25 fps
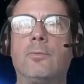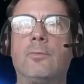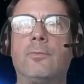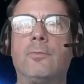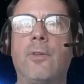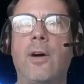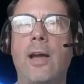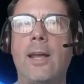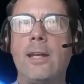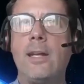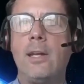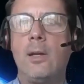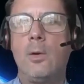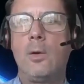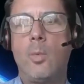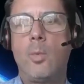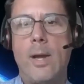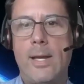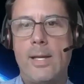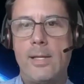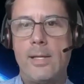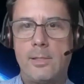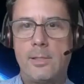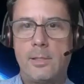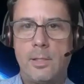finding
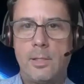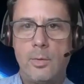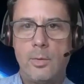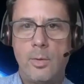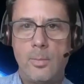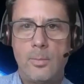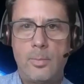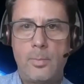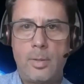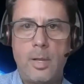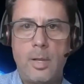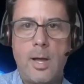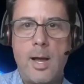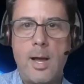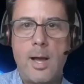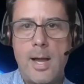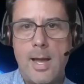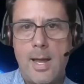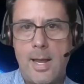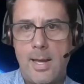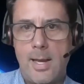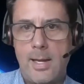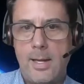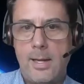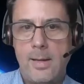ways to
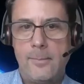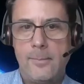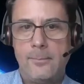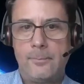apply